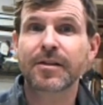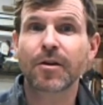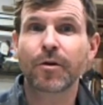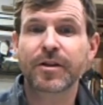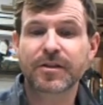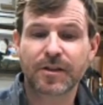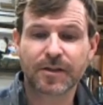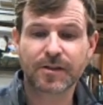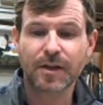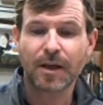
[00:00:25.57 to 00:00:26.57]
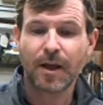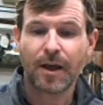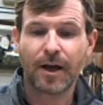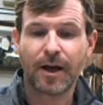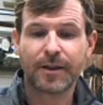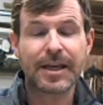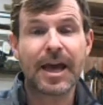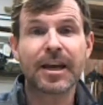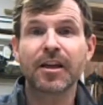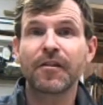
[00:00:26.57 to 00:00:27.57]
So this is the
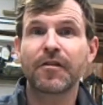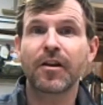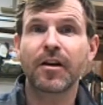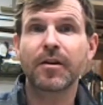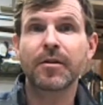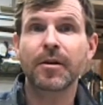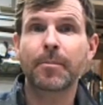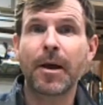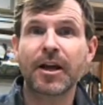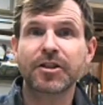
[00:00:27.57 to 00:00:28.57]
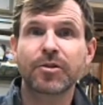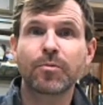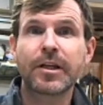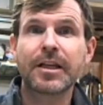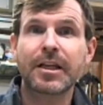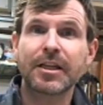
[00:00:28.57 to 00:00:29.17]
end of the Passion Week,